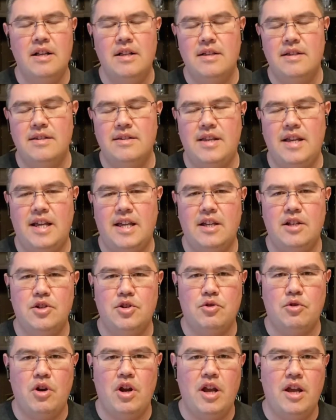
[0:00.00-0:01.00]
Second
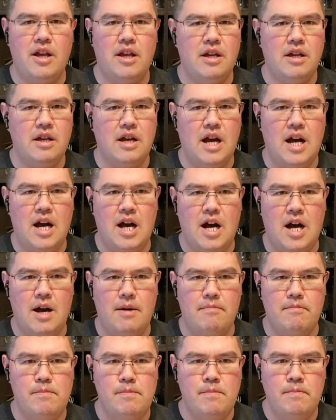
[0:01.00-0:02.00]
drink,
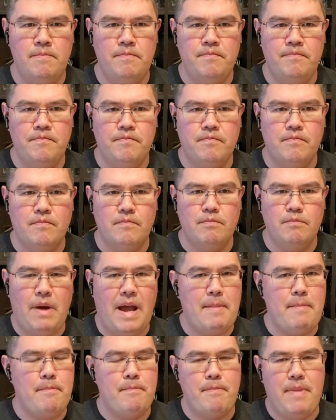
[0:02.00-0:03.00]

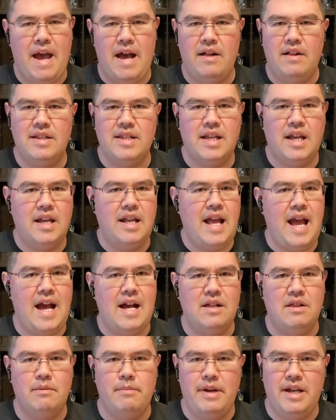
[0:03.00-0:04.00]
my palate's getting
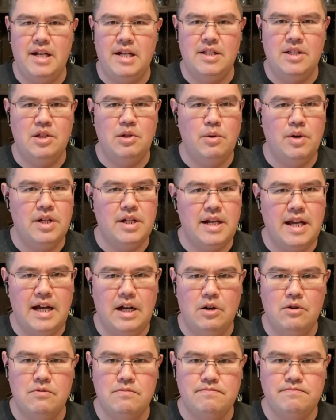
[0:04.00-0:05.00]
acclimated to it
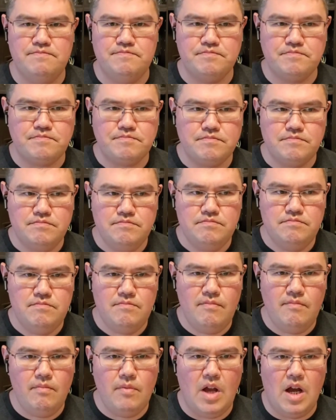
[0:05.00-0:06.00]
now.
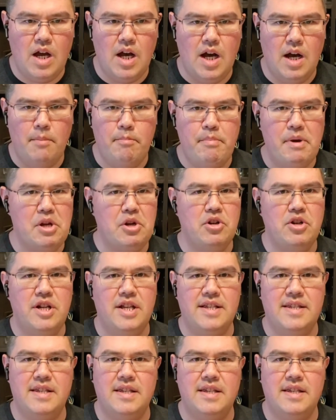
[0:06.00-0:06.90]
Bitterness